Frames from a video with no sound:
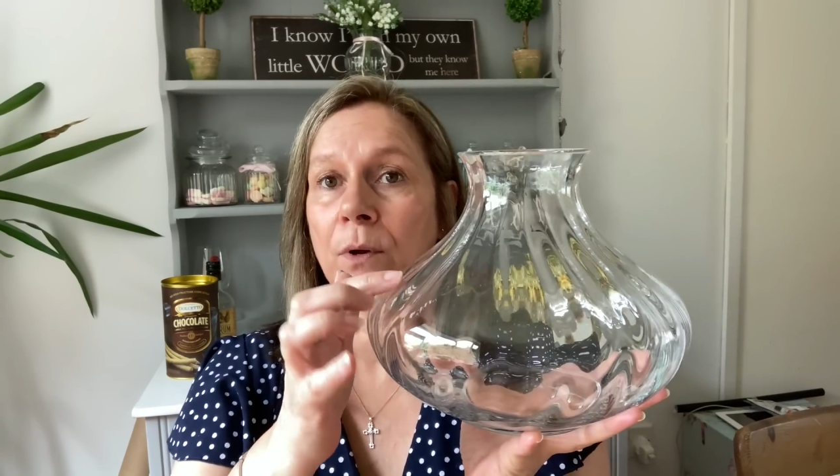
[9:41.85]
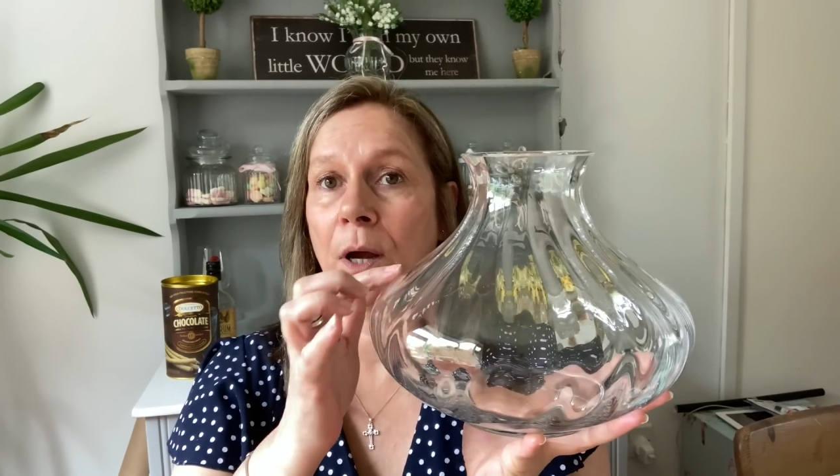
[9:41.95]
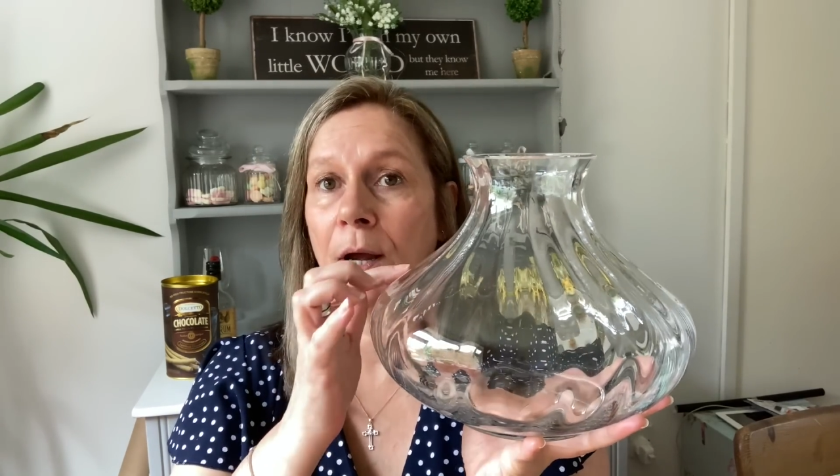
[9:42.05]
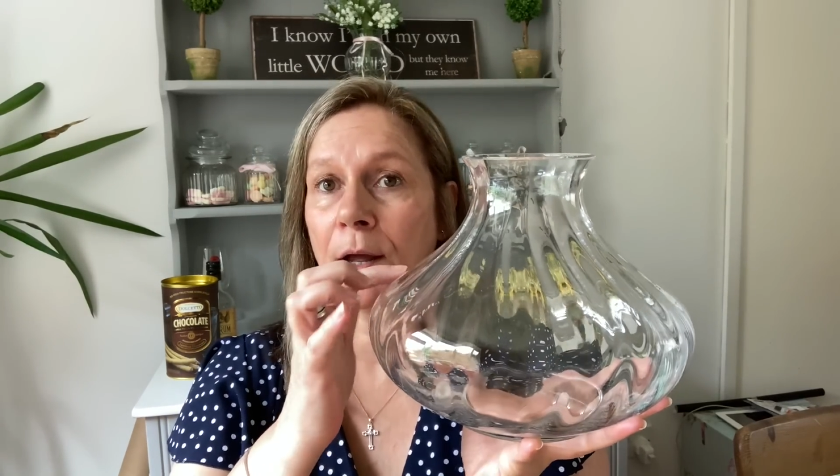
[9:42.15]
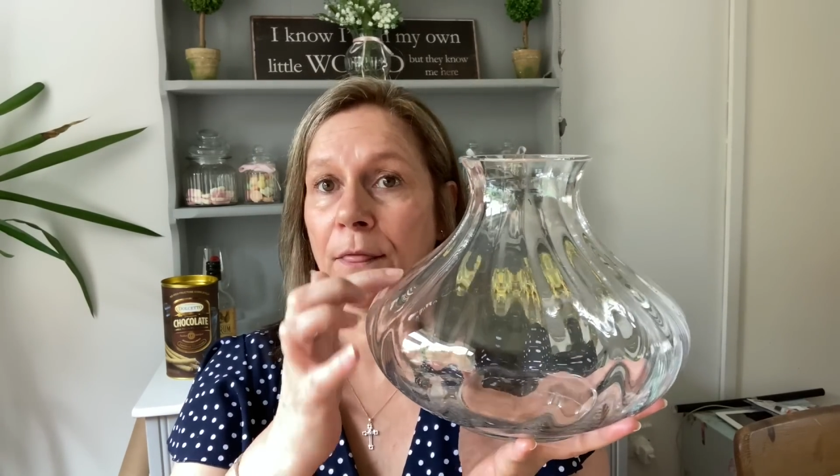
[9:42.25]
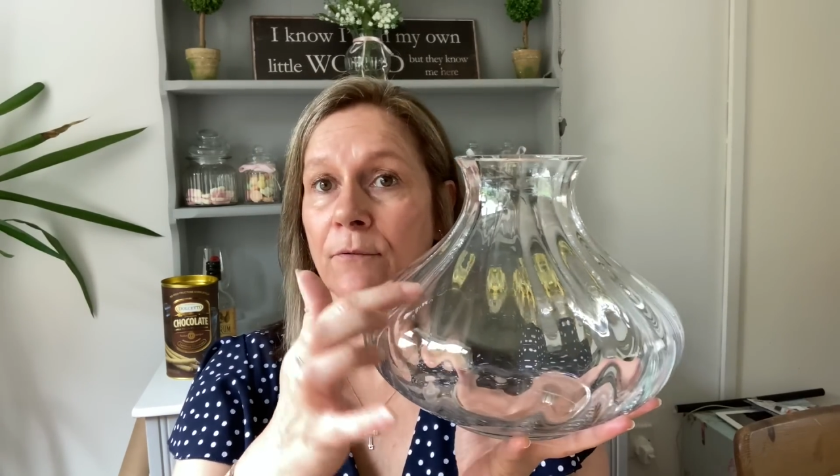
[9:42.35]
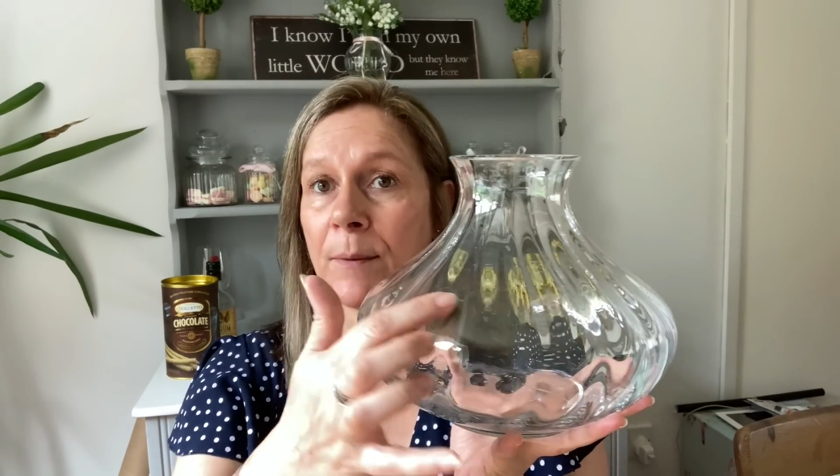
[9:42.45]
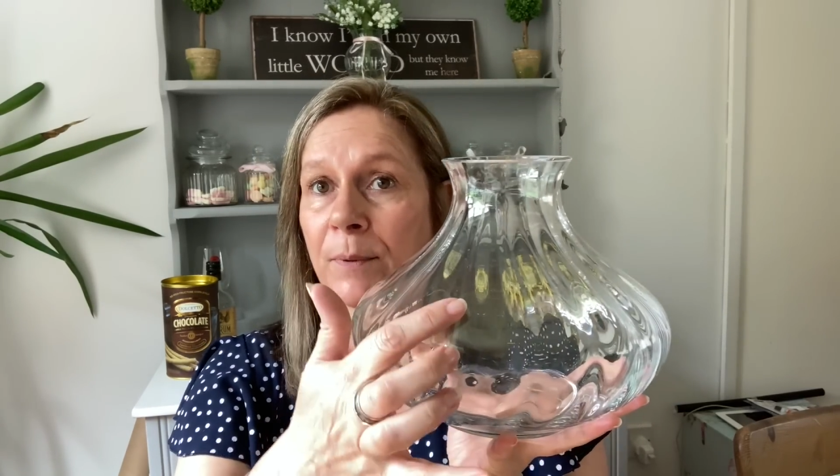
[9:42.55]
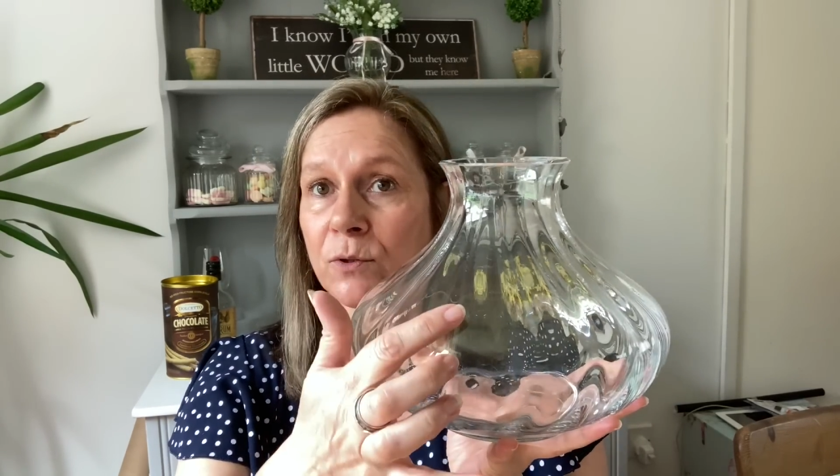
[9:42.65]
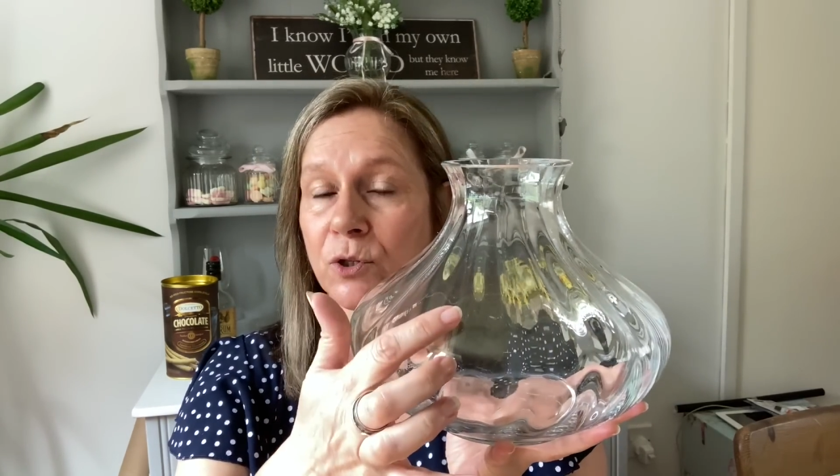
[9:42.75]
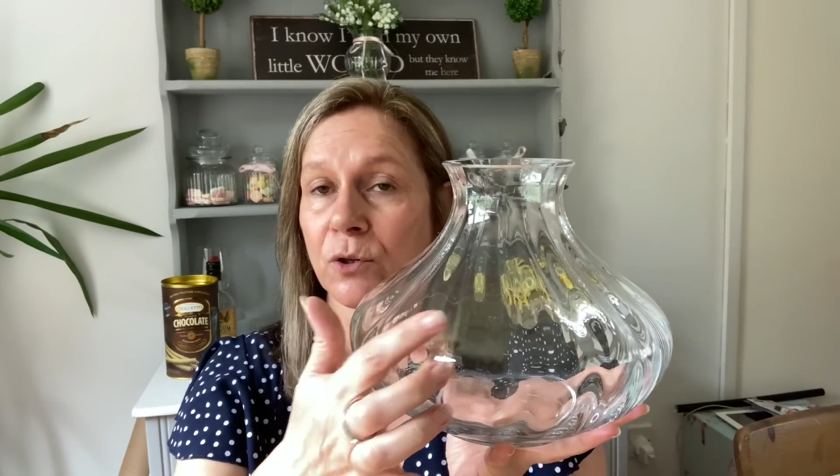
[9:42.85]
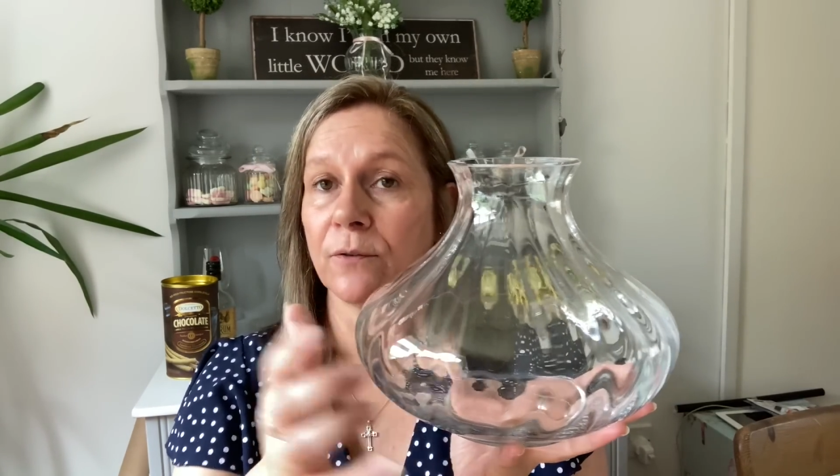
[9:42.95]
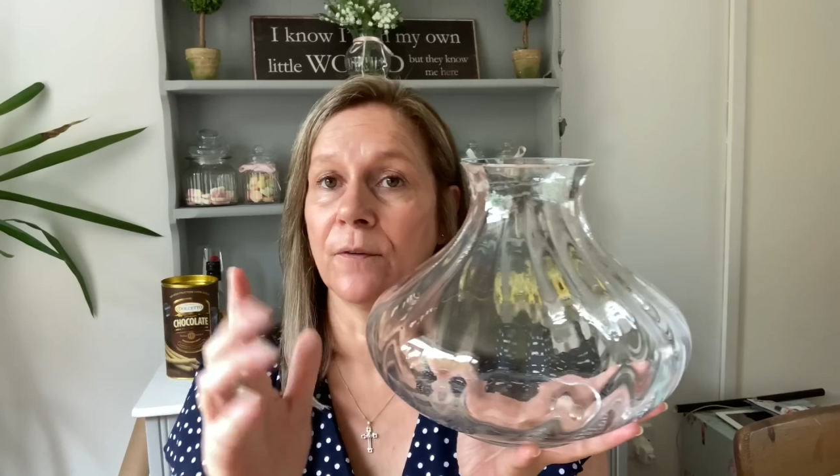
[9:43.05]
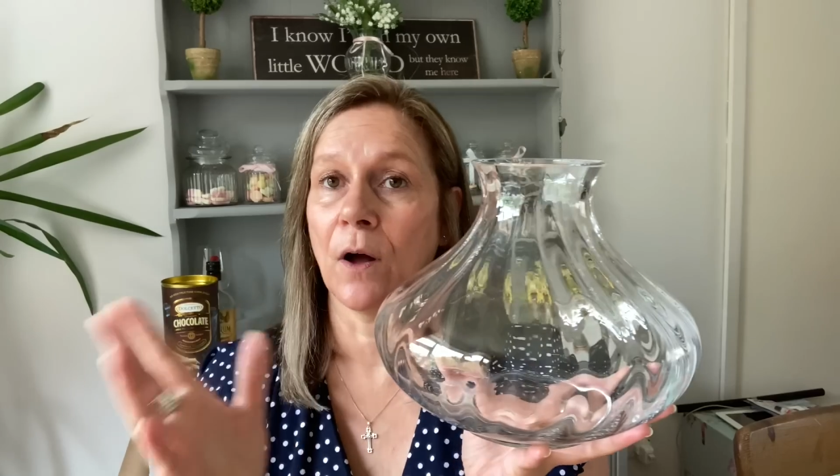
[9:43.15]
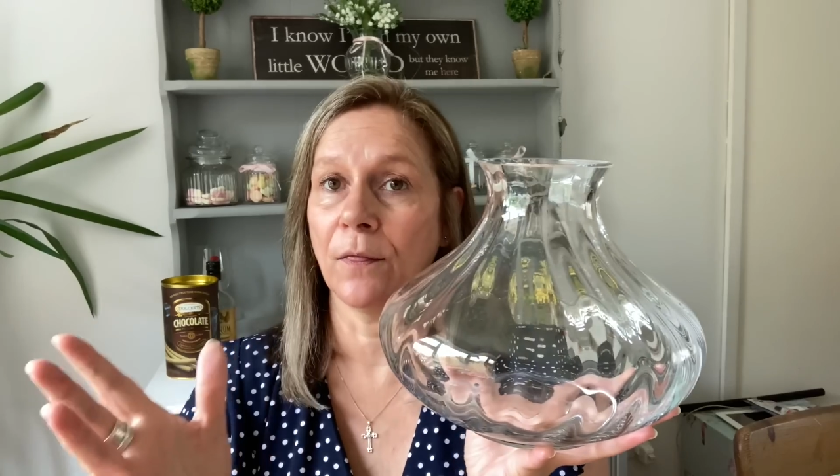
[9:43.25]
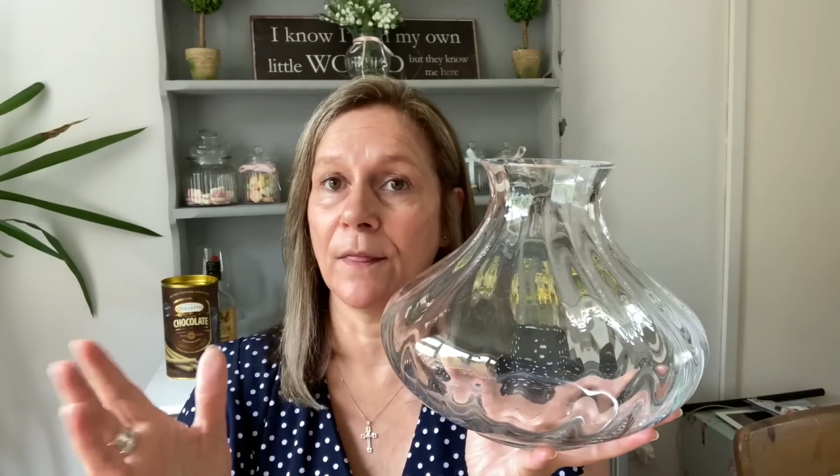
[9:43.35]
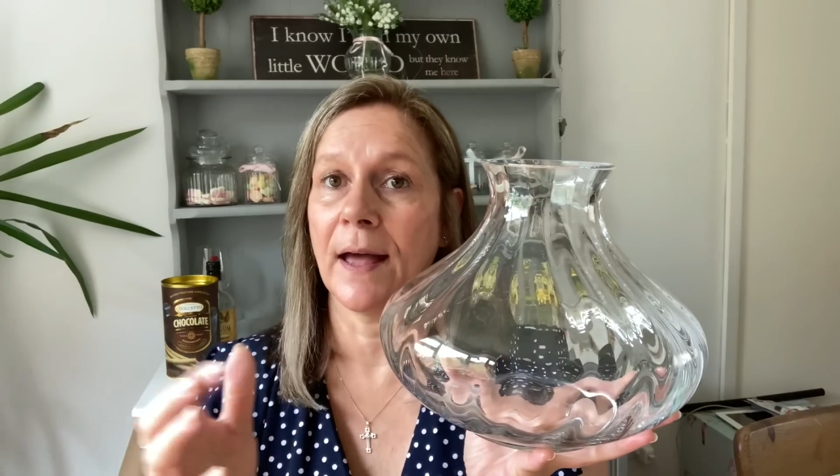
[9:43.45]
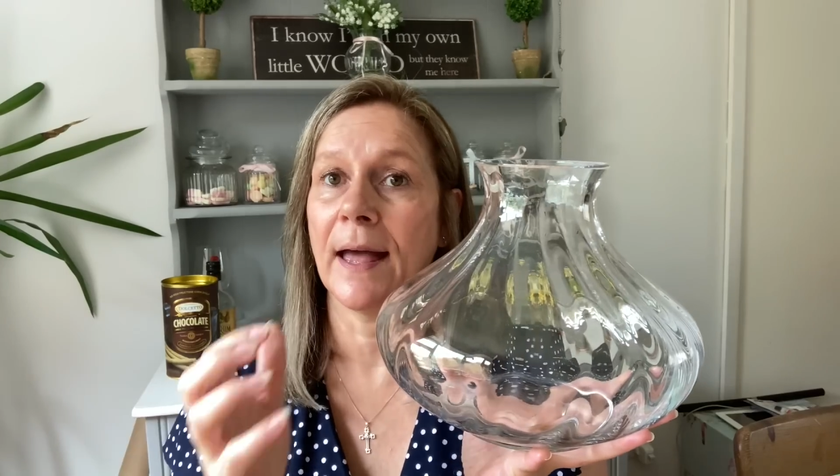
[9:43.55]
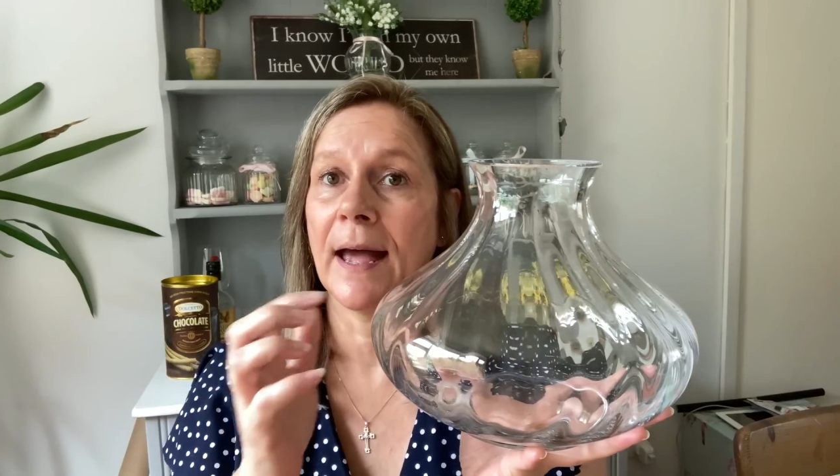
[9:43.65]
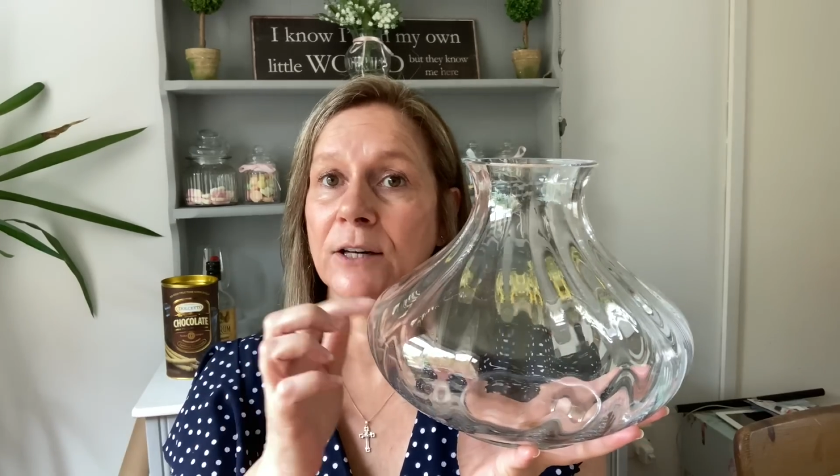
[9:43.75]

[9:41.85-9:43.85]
the ripple stuff on there.